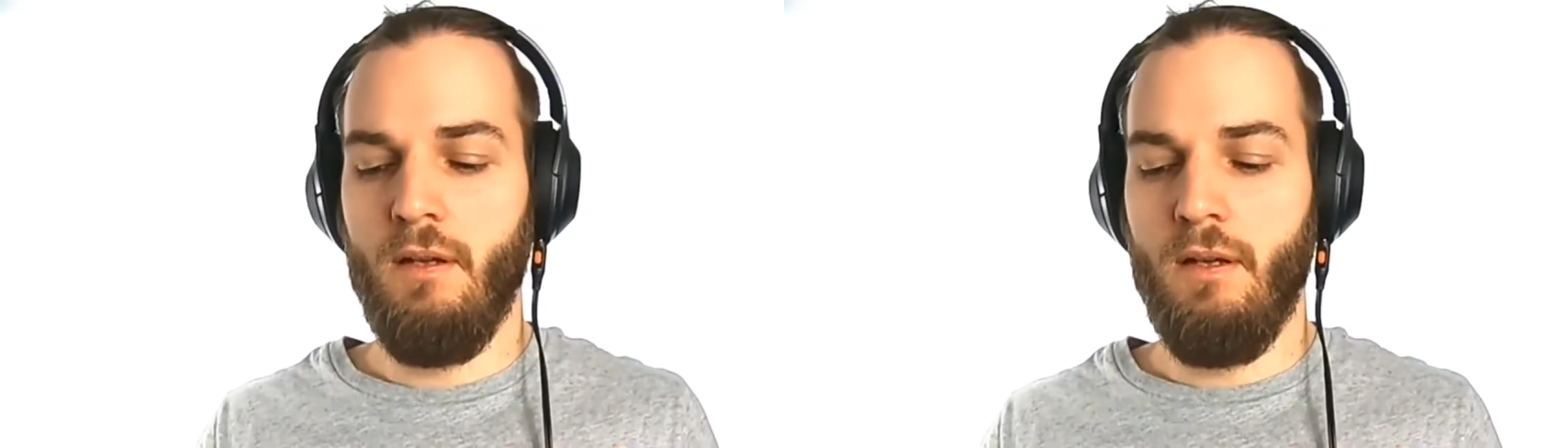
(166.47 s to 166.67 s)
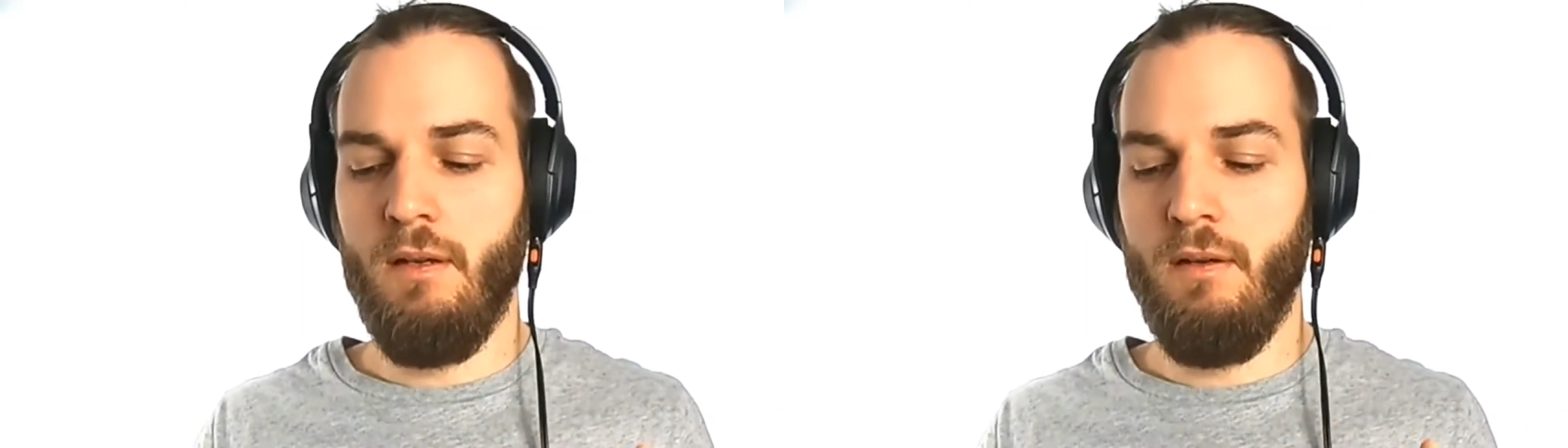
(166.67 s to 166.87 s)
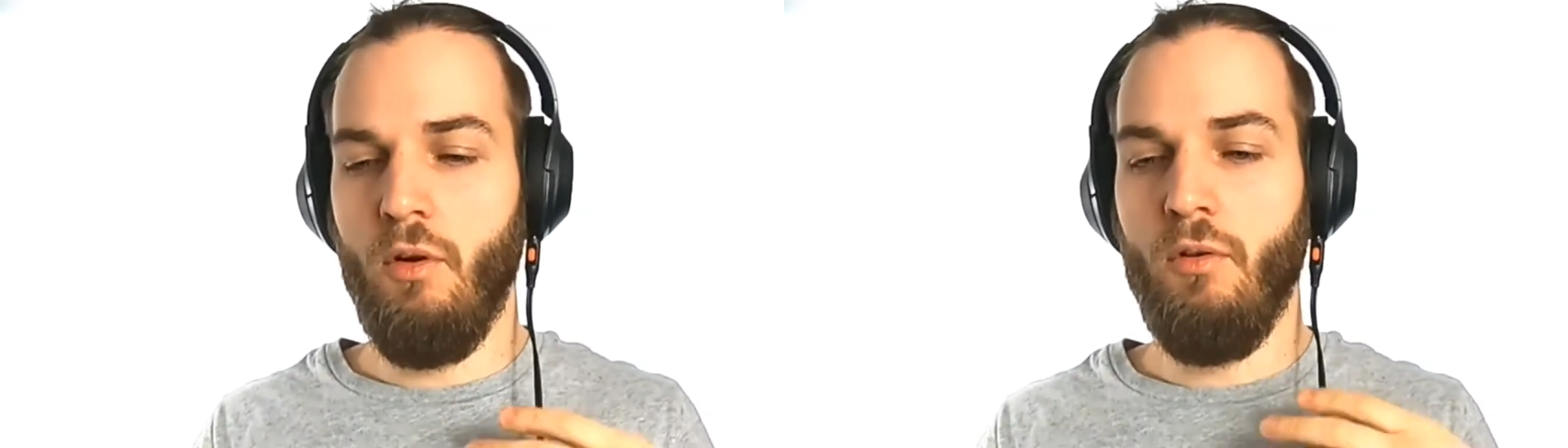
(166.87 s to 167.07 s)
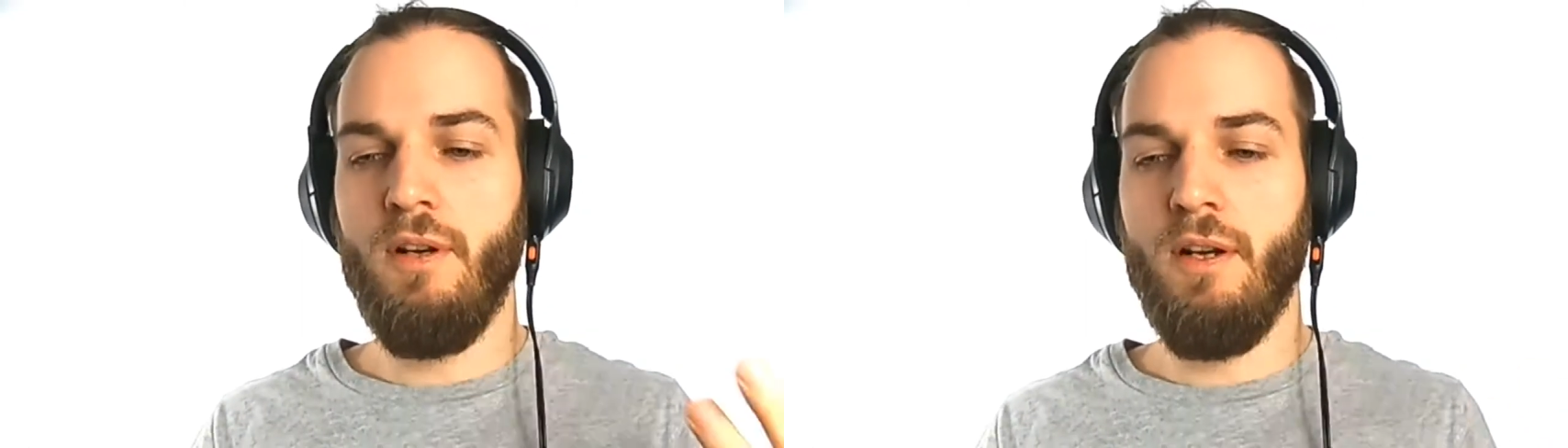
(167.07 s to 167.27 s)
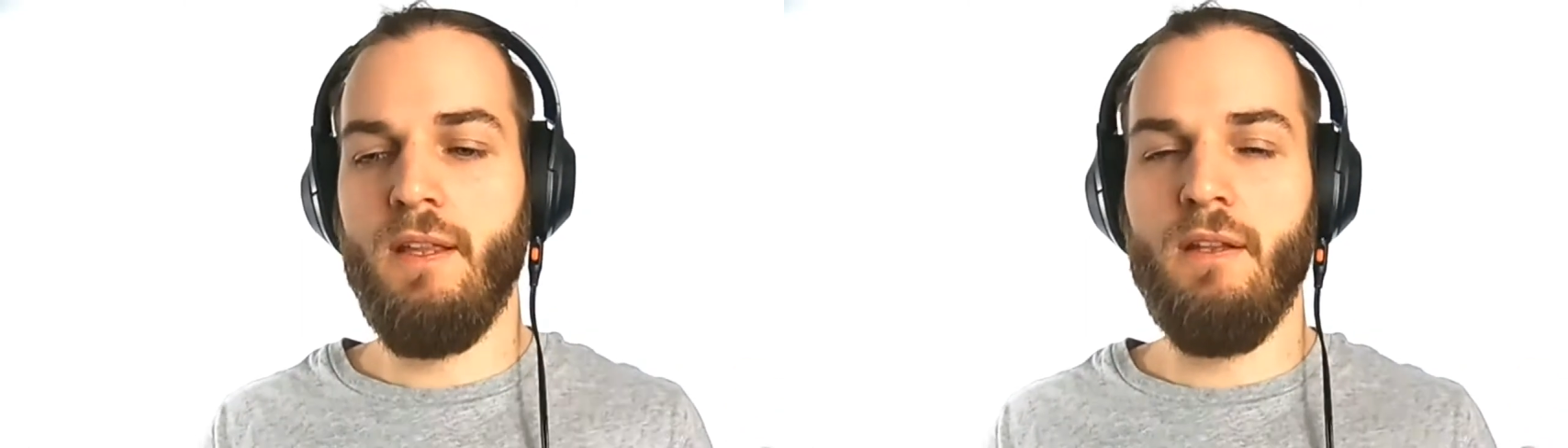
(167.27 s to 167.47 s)
over
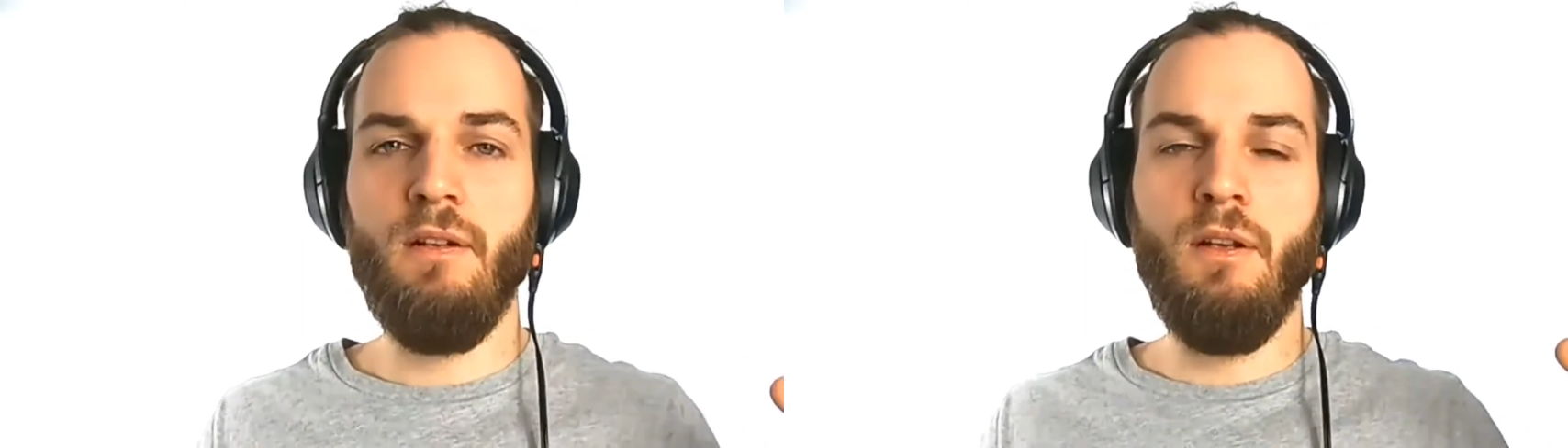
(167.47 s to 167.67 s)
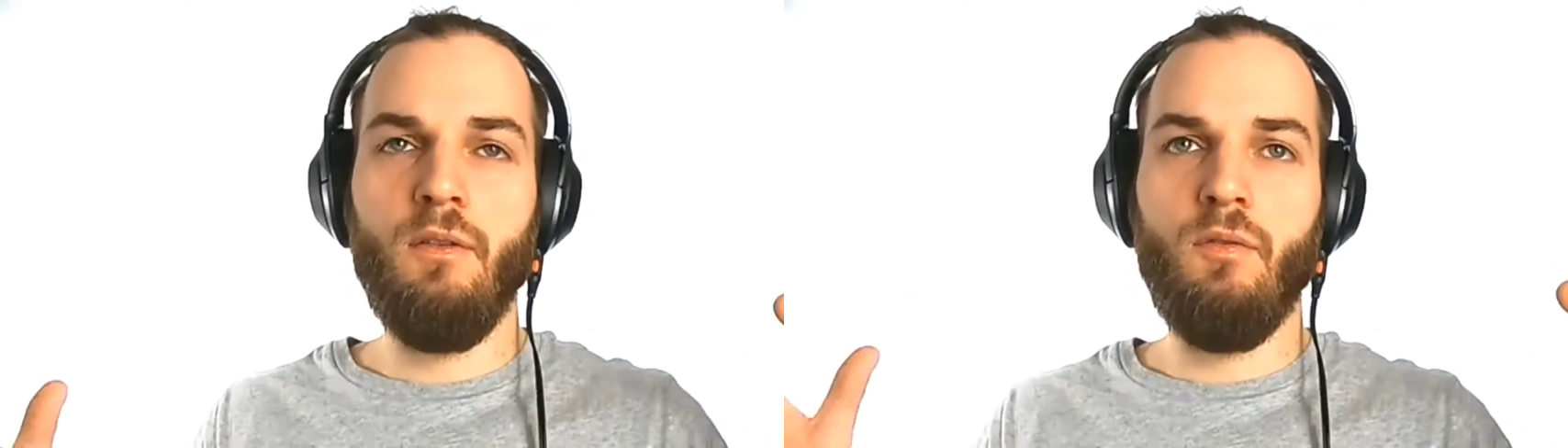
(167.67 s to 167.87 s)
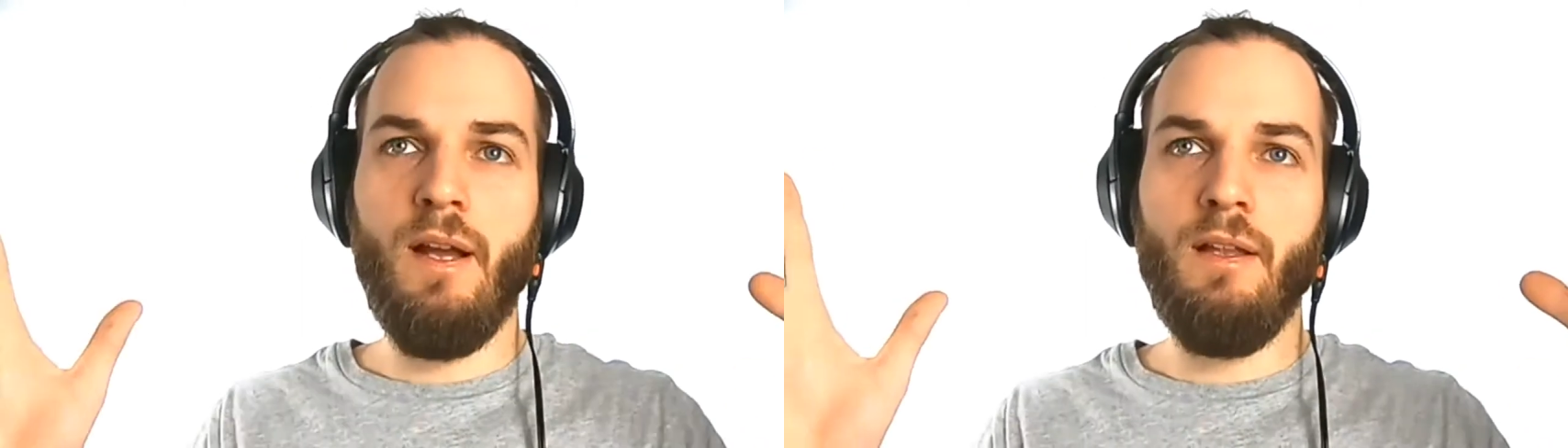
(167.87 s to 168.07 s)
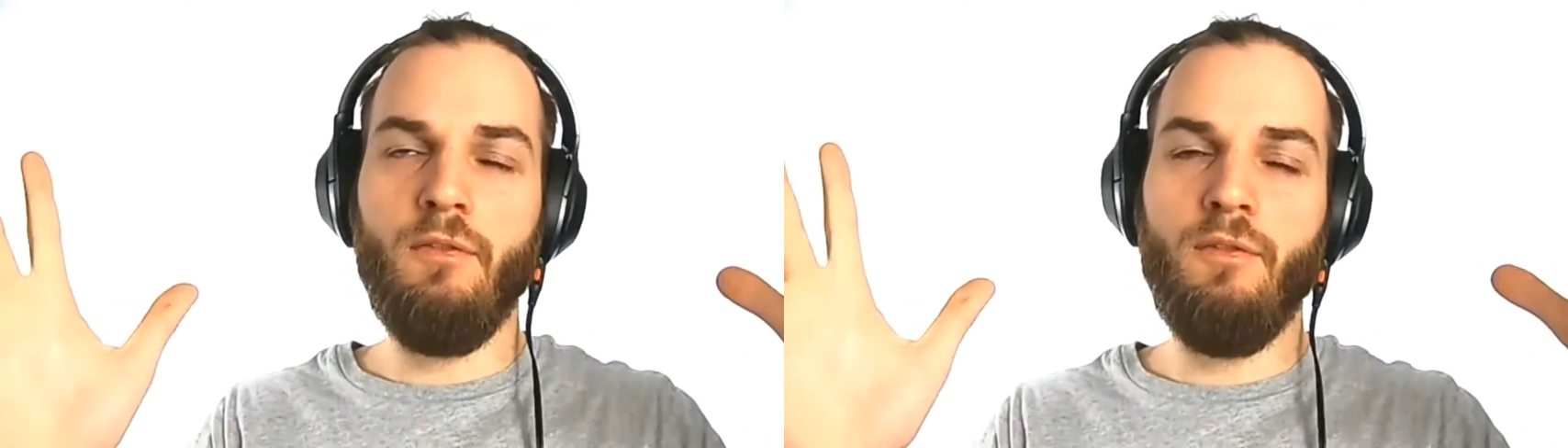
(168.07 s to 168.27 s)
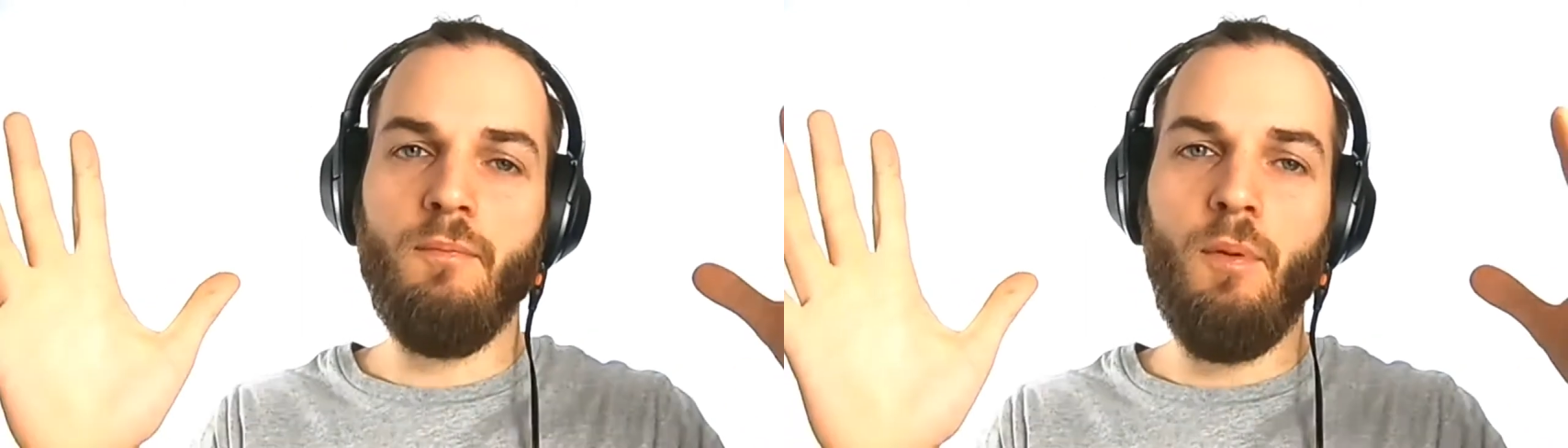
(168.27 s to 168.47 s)
a year to kind
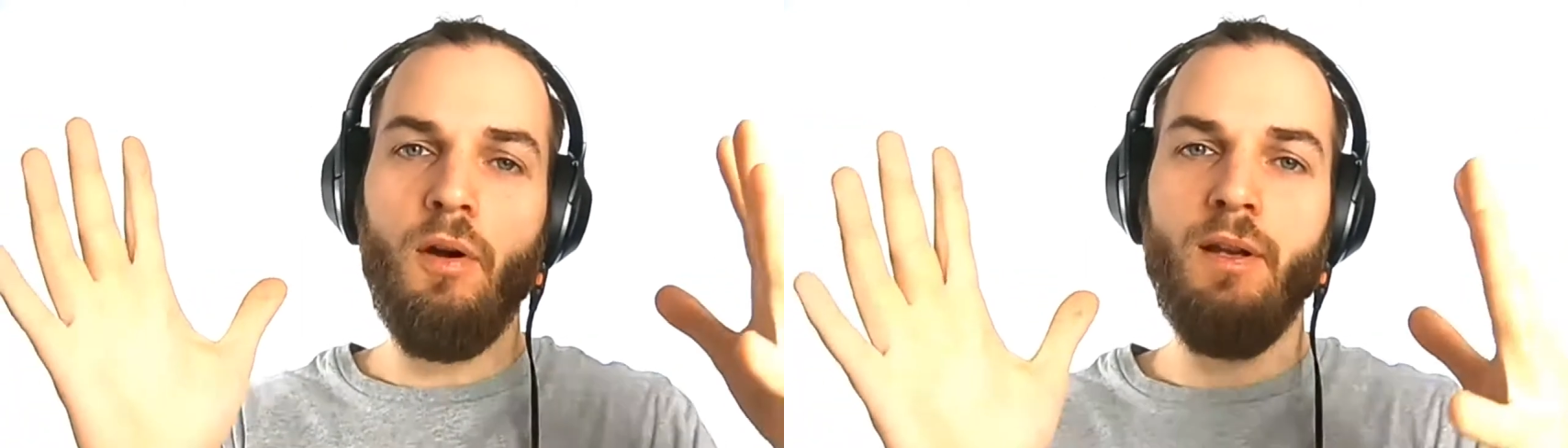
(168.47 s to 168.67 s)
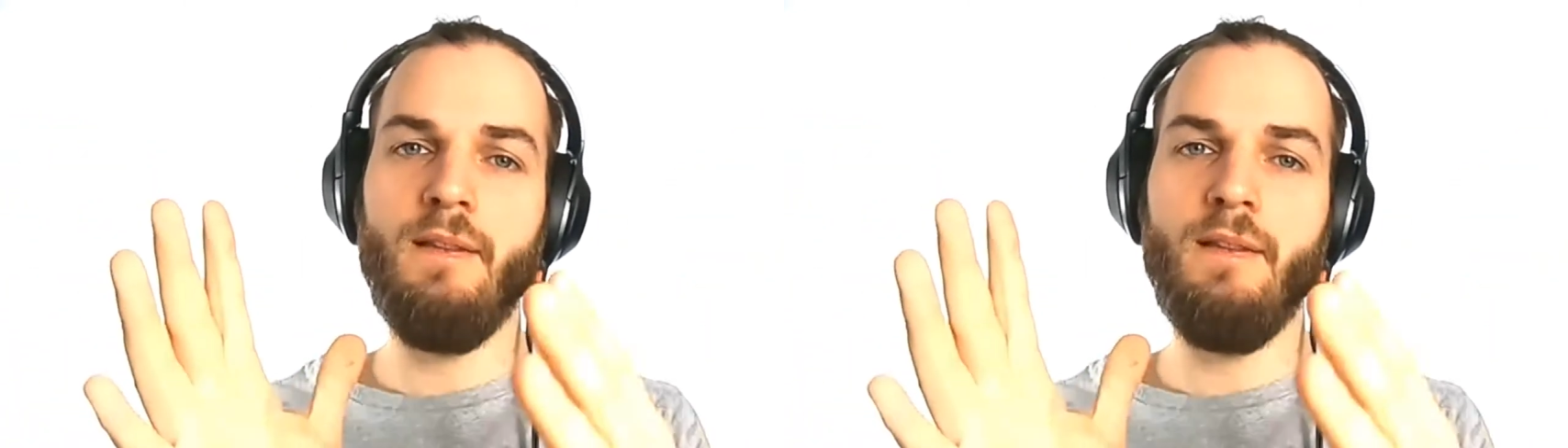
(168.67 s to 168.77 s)
of boil